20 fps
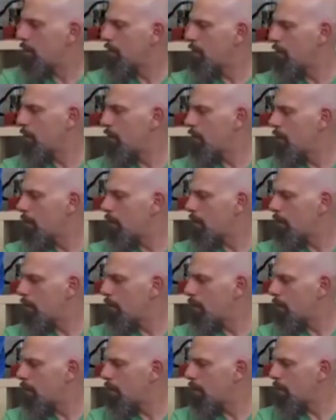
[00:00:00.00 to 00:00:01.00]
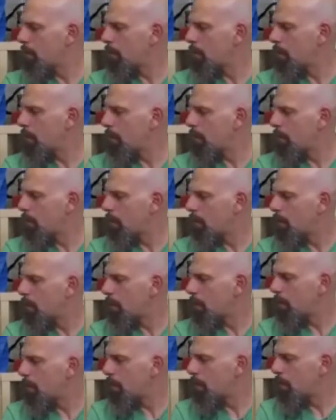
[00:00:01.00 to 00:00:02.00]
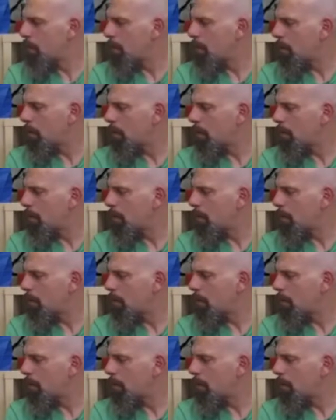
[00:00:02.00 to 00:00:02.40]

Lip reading: (silence)